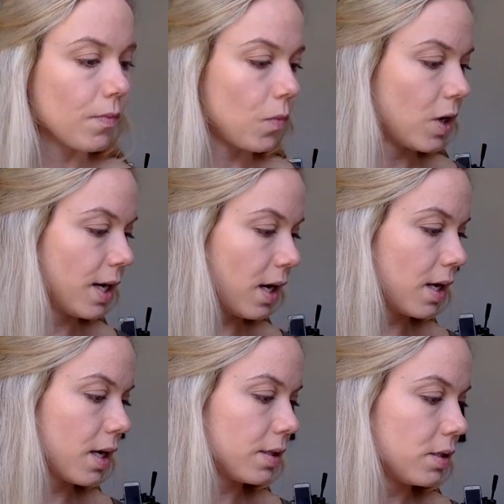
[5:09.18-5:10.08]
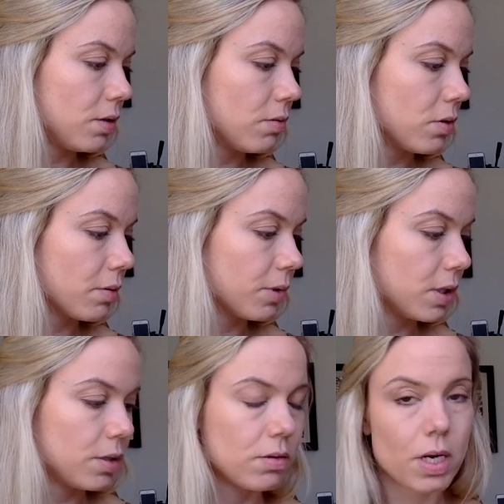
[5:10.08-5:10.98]
what I guess you would normally
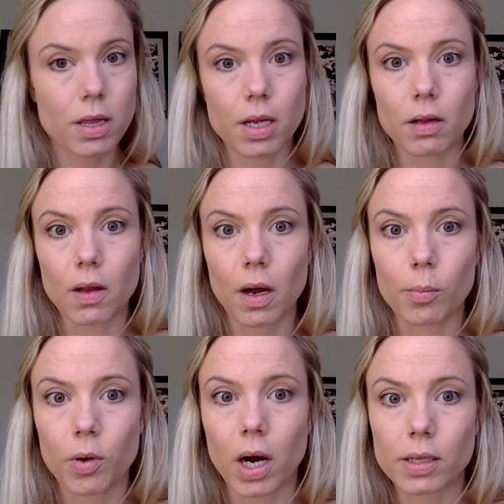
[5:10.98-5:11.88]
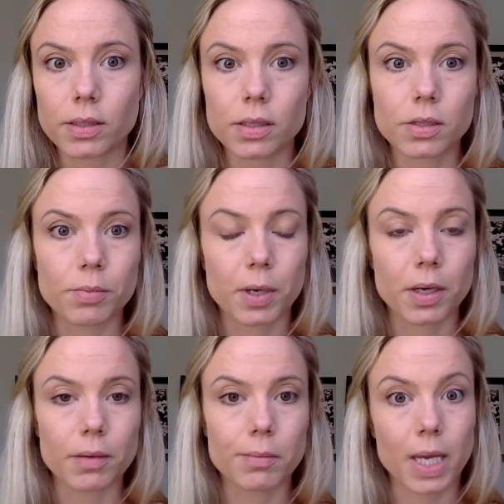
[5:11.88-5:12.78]
do. I think along bronzes you
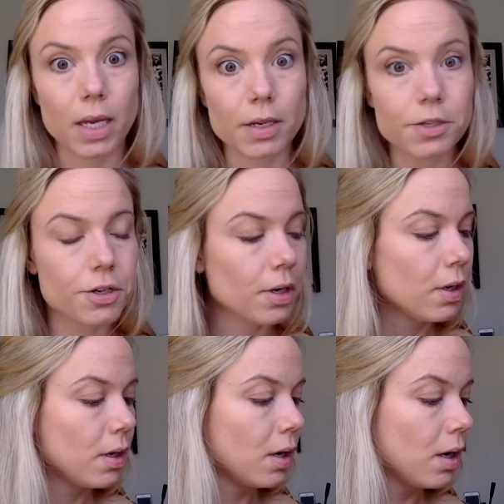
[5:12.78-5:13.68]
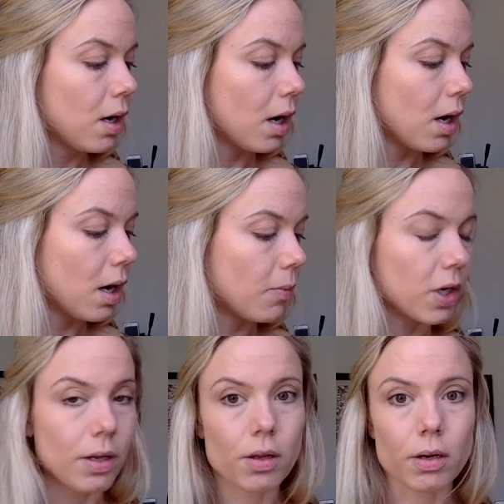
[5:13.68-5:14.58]
put beige or
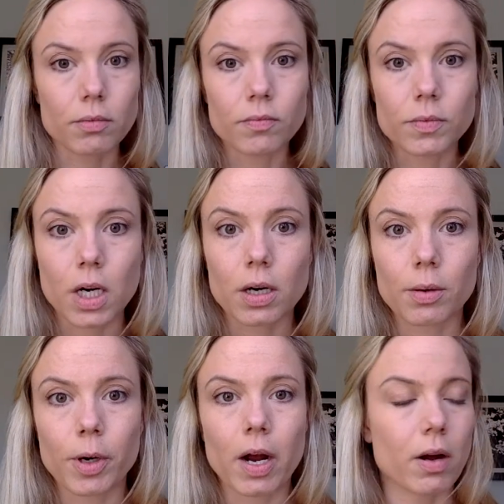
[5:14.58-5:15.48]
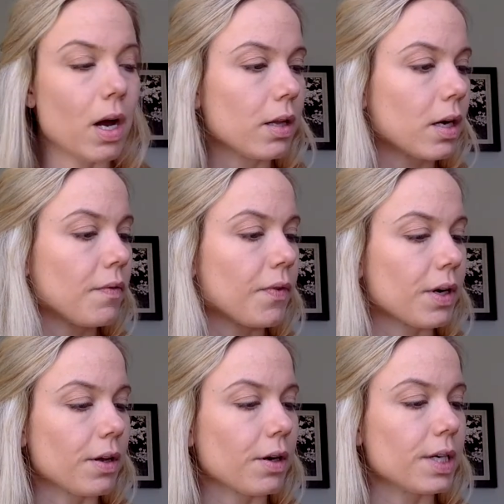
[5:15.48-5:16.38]
another darker brown color for
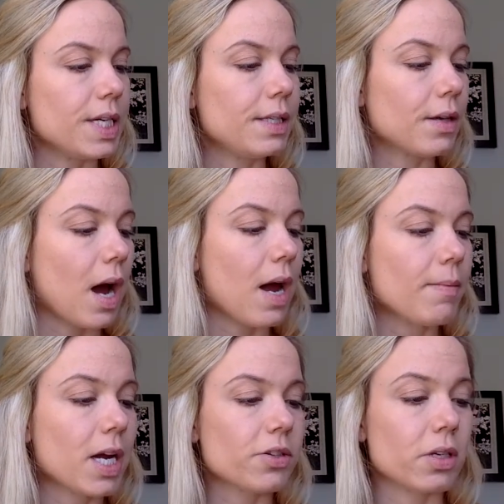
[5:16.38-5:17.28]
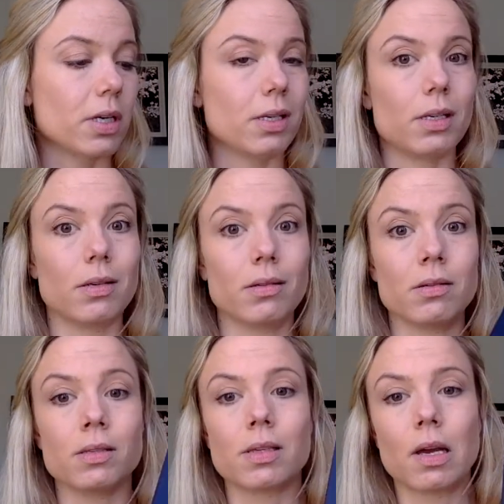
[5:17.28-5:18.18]
the crease. I'm actually going to
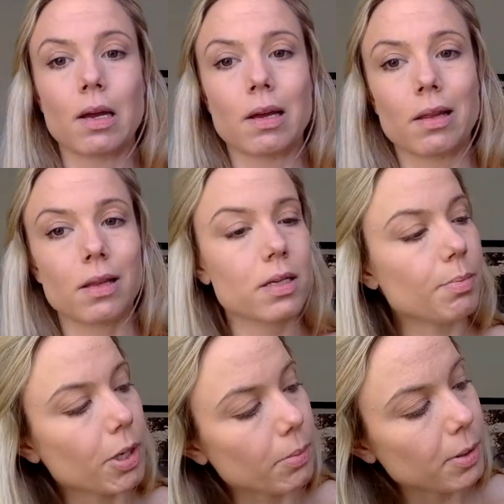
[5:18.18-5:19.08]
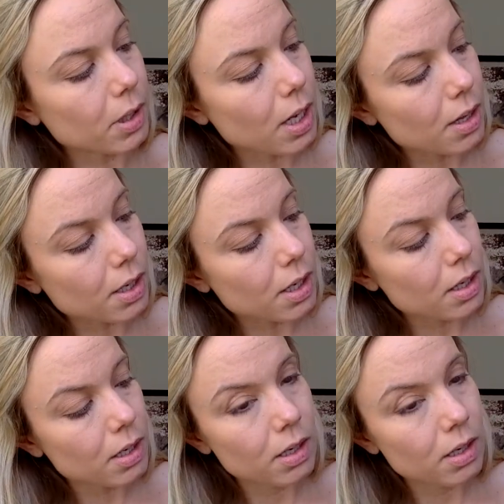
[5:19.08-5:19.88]
use this purple color,